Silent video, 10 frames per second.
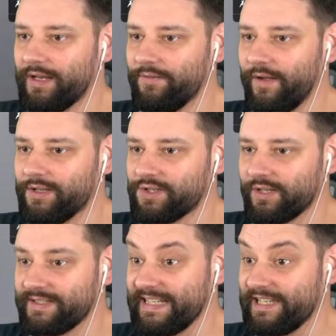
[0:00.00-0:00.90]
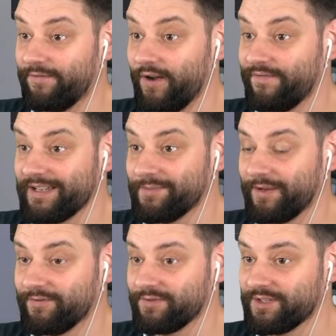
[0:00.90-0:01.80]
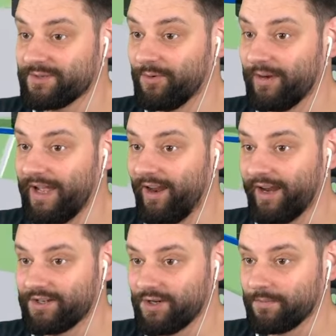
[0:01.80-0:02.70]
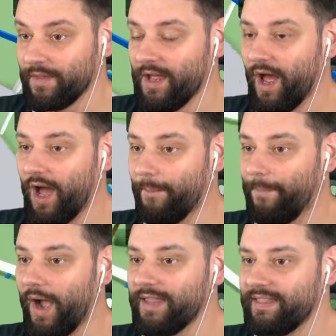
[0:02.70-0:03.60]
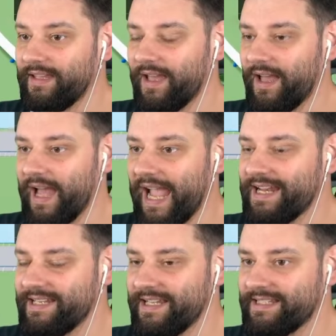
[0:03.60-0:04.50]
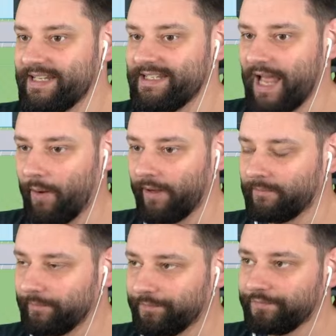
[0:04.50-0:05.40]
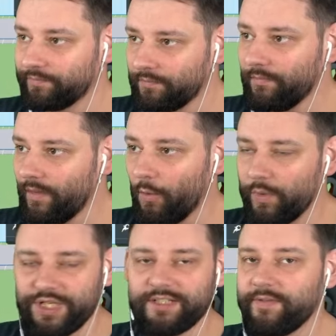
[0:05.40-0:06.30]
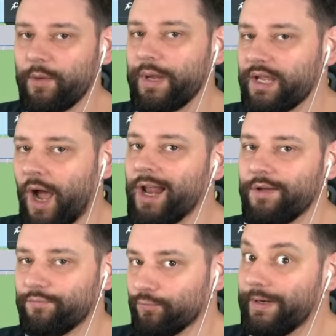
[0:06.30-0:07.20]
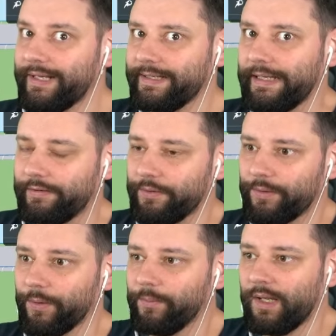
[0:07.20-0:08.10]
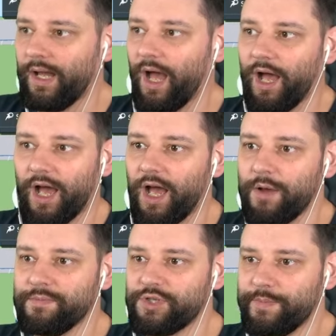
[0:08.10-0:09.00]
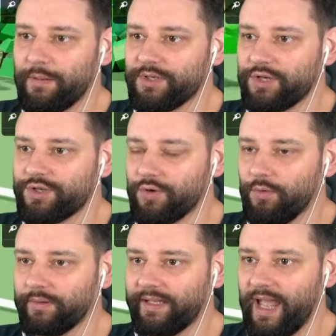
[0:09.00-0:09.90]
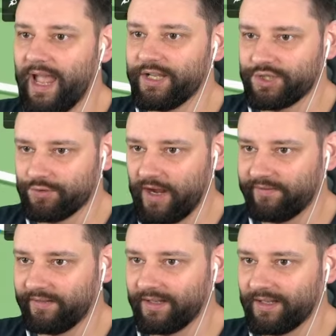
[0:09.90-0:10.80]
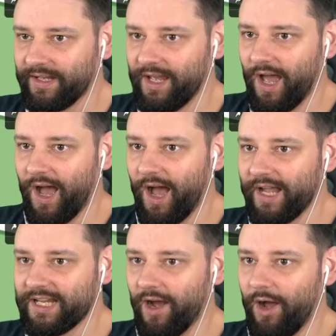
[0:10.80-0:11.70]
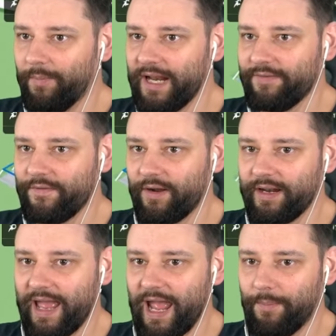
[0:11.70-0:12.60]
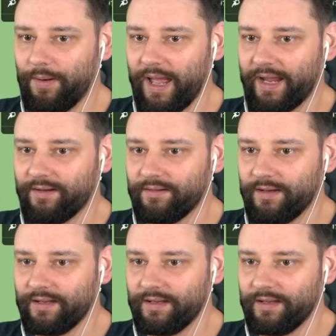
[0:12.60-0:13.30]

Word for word: can eventually... 65,000 big ones for a small airliner too. Uh, buy the uh, ATC tower, which is something that we kind of really need to do um, to be able to control the air traffic. I can't believe I've got an airplane.